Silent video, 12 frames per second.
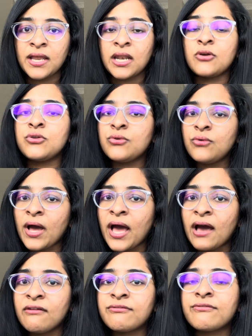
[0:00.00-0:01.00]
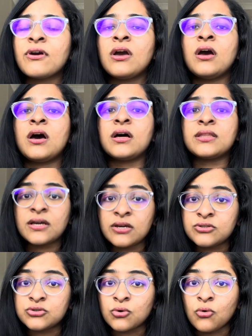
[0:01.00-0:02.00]
Now you have the
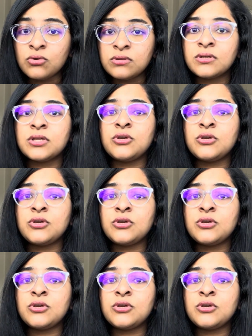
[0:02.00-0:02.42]
control.